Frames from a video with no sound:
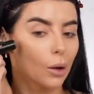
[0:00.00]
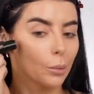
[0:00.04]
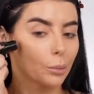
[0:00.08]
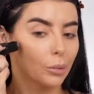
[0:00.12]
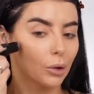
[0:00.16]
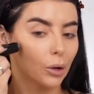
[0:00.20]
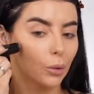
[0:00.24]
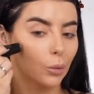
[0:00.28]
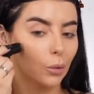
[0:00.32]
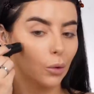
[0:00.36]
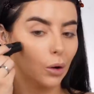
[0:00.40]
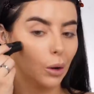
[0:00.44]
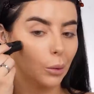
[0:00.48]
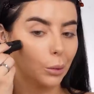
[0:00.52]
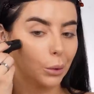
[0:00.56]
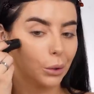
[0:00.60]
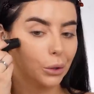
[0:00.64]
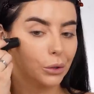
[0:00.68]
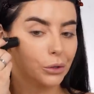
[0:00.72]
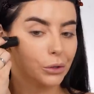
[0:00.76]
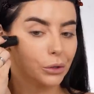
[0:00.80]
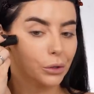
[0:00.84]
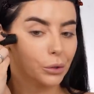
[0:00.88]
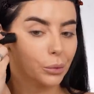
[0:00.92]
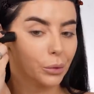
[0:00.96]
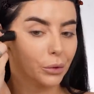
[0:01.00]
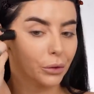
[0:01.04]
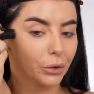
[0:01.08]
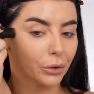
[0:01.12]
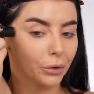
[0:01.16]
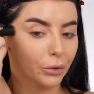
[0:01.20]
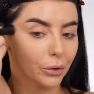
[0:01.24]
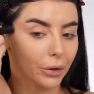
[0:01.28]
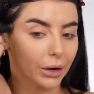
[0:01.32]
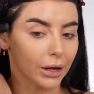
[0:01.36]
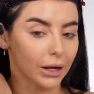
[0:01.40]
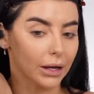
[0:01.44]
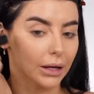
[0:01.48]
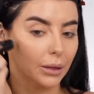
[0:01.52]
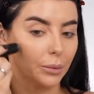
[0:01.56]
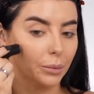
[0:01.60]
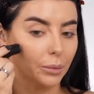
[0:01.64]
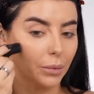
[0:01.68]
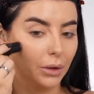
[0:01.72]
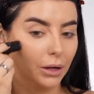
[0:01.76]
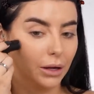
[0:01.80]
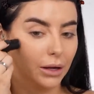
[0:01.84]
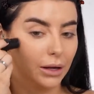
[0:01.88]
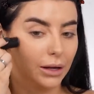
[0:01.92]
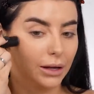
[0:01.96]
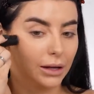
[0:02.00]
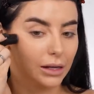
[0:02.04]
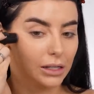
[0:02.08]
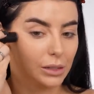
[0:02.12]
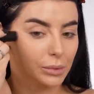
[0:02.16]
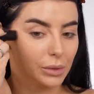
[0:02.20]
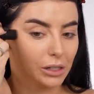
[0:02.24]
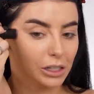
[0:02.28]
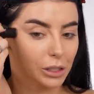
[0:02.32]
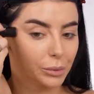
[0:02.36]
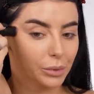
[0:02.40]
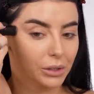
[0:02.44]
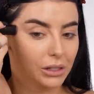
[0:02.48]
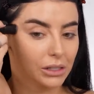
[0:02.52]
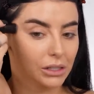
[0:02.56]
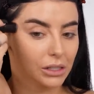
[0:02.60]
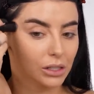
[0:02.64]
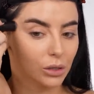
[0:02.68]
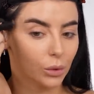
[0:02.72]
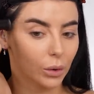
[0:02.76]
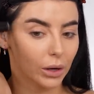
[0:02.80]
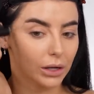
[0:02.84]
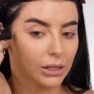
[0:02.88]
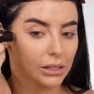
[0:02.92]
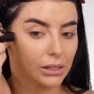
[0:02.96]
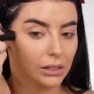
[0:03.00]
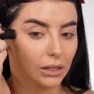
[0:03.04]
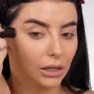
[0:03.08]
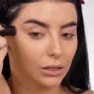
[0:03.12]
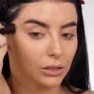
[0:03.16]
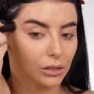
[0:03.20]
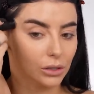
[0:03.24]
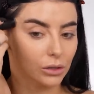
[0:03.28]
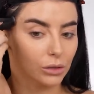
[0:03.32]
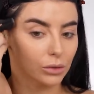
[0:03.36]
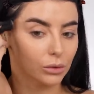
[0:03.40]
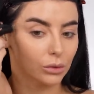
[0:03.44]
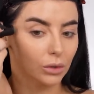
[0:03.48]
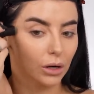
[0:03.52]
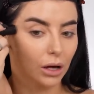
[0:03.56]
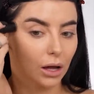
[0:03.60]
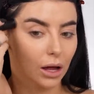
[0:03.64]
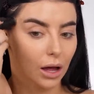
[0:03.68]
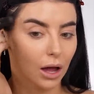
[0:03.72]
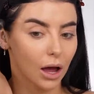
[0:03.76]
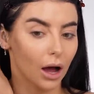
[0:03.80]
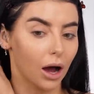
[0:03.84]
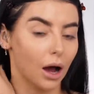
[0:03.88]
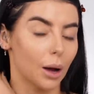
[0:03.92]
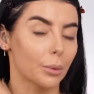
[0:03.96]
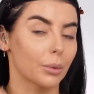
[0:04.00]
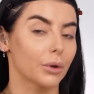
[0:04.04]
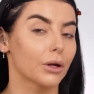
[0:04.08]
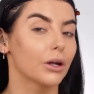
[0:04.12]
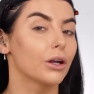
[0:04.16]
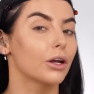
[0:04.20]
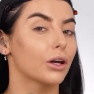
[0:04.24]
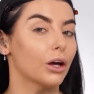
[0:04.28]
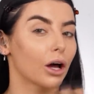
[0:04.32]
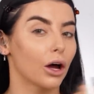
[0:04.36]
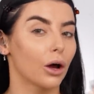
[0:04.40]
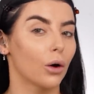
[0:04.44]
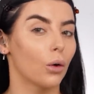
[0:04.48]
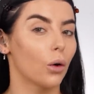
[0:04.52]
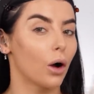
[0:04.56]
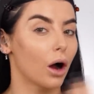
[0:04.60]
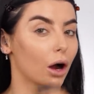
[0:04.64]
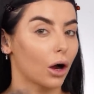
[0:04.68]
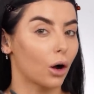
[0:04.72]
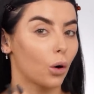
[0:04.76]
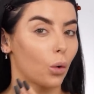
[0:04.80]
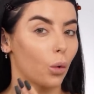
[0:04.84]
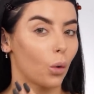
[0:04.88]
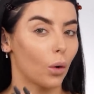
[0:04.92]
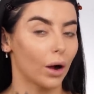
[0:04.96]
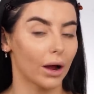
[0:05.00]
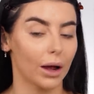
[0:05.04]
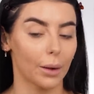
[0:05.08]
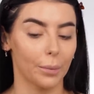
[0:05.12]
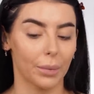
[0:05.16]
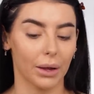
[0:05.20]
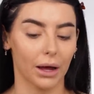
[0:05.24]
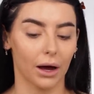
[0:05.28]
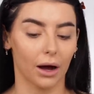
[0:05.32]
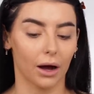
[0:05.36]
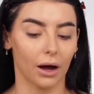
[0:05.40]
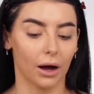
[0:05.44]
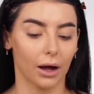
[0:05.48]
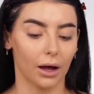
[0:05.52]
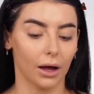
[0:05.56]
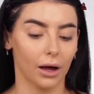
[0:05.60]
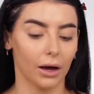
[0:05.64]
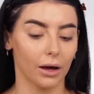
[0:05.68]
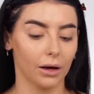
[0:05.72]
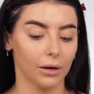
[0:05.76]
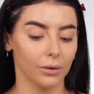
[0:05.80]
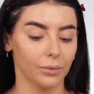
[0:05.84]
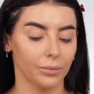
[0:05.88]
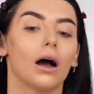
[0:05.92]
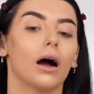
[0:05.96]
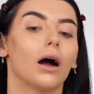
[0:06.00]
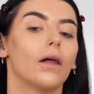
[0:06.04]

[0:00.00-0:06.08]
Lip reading: But what I'm gonna do with the cream, especially because it's quite subtle, I'm gonna go quite a bit higher.